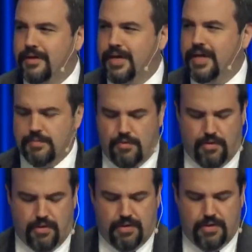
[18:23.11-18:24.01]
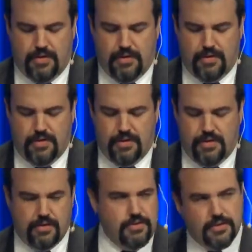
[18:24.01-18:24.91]
anymore.
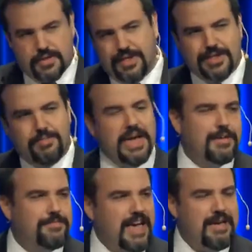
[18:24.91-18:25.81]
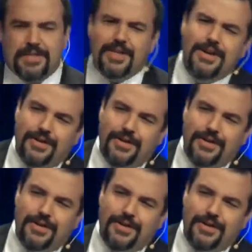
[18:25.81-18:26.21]
Those things that made him famous.